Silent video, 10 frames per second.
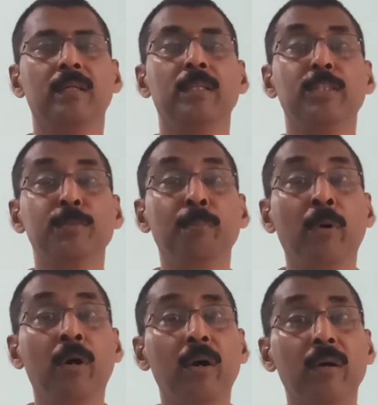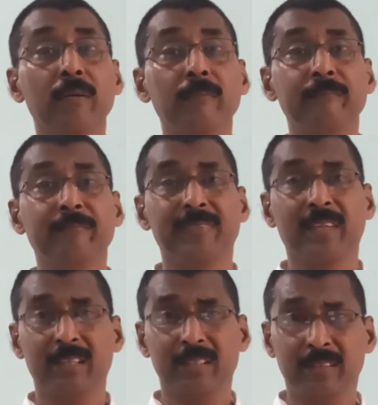is more
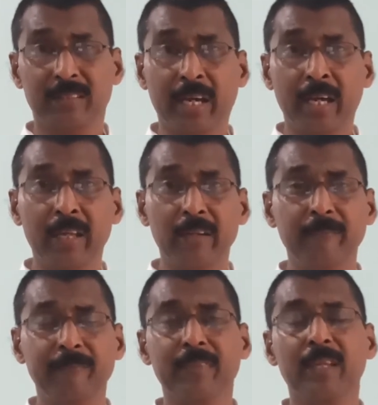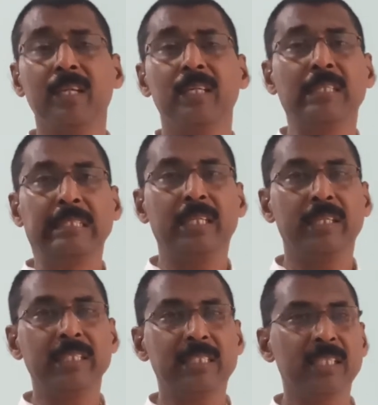than
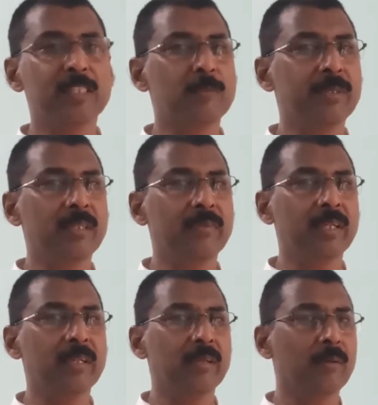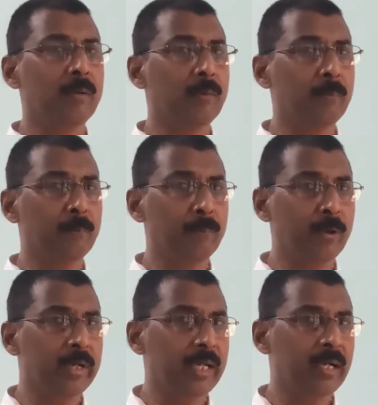the distance between
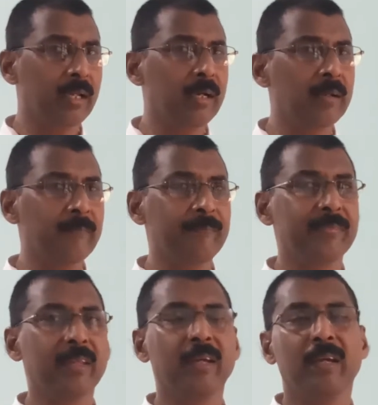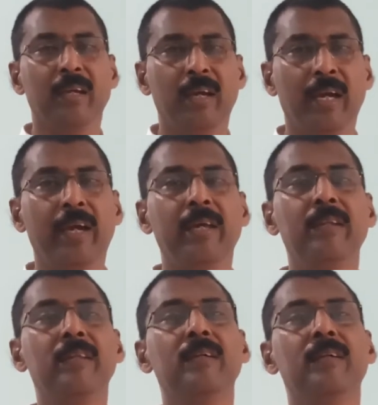body color and